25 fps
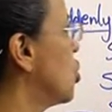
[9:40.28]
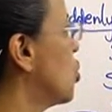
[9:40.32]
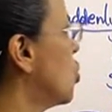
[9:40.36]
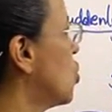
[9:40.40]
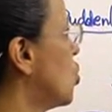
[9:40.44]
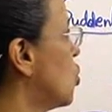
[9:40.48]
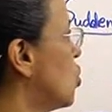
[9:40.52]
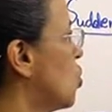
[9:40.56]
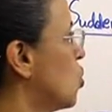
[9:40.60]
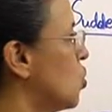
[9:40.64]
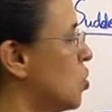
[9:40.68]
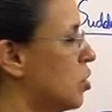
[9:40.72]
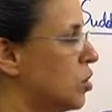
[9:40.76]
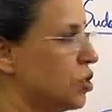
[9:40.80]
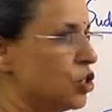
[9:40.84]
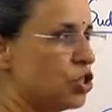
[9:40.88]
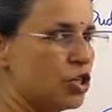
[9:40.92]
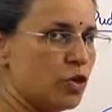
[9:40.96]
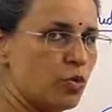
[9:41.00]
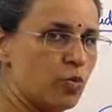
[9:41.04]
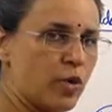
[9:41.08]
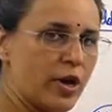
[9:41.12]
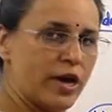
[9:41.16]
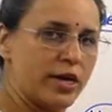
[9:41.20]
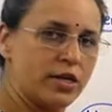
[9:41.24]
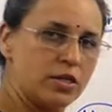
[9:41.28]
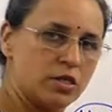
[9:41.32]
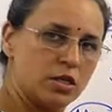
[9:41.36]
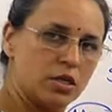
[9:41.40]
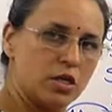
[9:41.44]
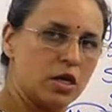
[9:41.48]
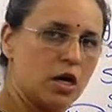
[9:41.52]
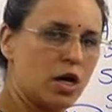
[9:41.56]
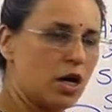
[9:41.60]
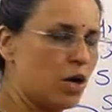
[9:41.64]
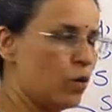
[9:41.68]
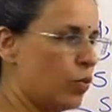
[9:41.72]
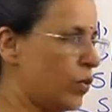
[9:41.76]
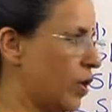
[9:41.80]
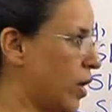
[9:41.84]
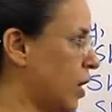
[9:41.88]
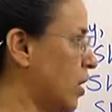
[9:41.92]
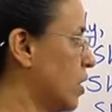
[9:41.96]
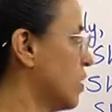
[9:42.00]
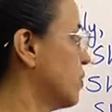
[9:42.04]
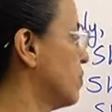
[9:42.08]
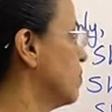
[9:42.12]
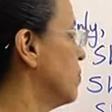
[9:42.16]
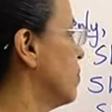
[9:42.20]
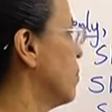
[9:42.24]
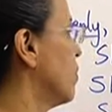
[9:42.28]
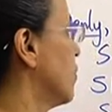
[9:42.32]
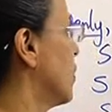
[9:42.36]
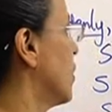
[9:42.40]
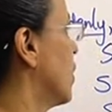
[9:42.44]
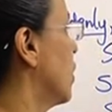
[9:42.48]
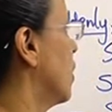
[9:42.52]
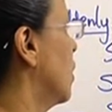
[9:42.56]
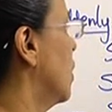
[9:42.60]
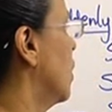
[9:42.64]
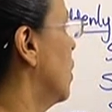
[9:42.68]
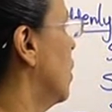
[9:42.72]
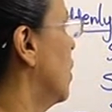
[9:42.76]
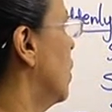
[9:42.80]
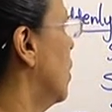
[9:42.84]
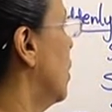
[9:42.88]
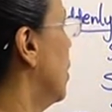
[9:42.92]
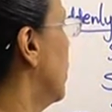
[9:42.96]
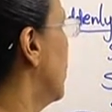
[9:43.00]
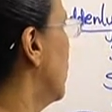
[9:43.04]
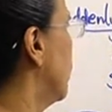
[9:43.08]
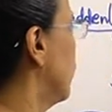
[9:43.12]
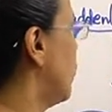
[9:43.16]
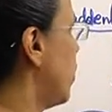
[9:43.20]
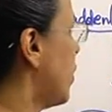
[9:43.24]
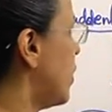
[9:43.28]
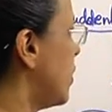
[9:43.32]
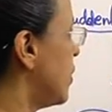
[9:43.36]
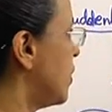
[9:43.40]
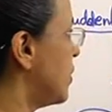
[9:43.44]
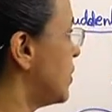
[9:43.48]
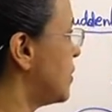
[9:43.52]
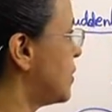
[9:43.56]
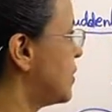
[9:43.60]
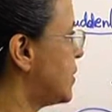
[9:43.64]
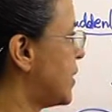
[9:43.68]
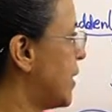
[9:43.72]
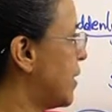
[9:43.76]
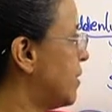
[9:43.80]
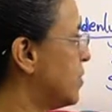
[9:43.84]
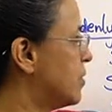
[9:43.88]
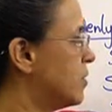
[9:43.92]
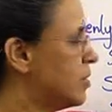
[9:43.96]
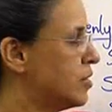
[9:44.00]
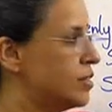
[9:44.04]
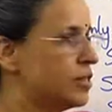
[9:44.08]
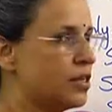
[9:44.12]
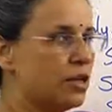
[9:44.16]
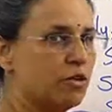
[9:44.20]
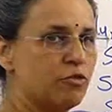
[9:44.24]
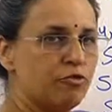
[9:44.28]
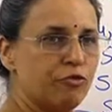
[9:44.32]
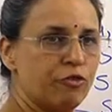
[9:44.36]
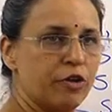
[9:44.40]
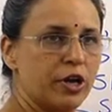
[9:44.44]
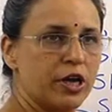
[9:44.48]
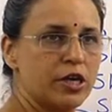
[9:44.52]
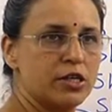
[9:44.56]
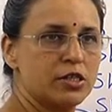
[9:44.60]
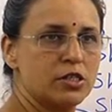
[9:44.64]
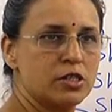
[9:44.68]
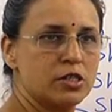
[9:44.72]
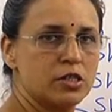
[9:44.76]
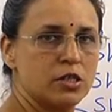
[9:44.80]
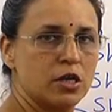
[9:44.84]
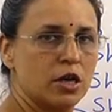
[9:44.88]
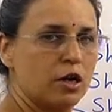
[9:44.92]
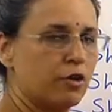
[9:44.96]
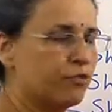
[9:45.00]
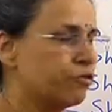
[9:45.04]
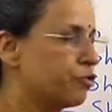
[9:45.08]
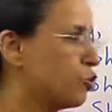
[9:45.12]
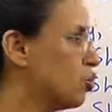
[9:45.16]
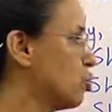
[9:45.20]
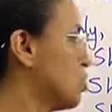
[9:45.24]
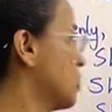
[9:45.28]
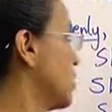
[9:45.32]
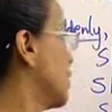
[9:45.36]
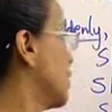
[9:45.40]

go? She went away. When it is sentence and phrase, of course